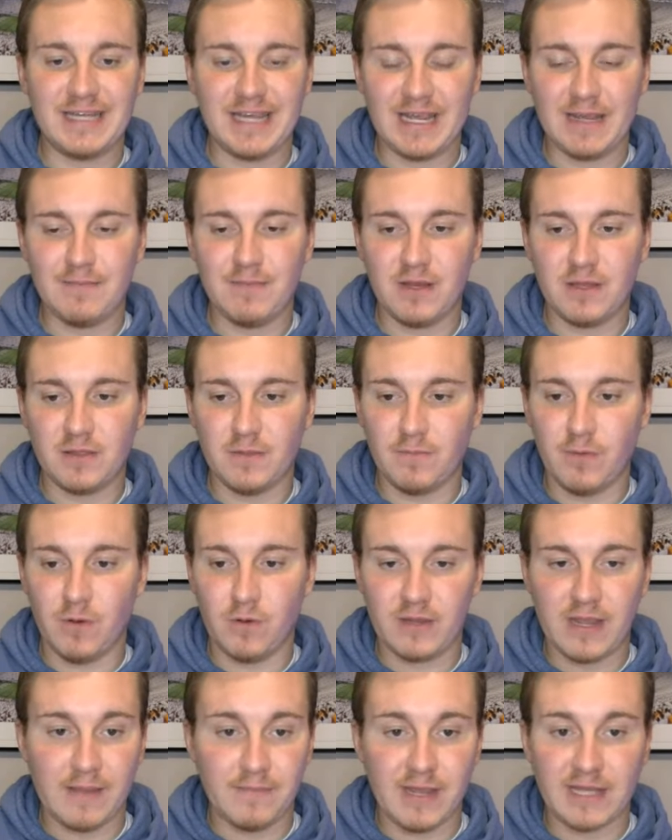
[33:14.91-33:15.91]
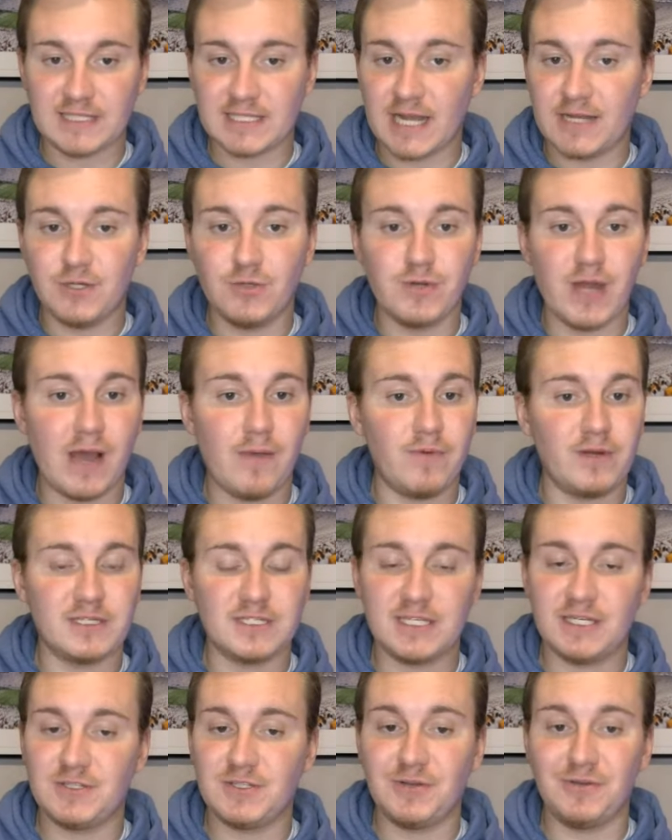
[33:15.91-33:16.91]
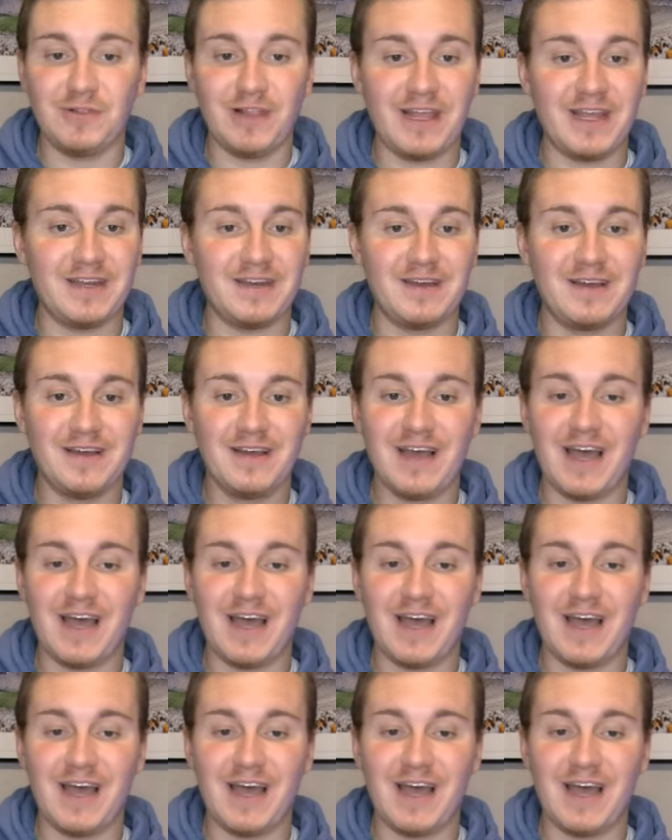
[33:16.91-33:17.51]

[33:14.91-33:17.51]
team in the bowl game. Yes, I do not want to see Tulane.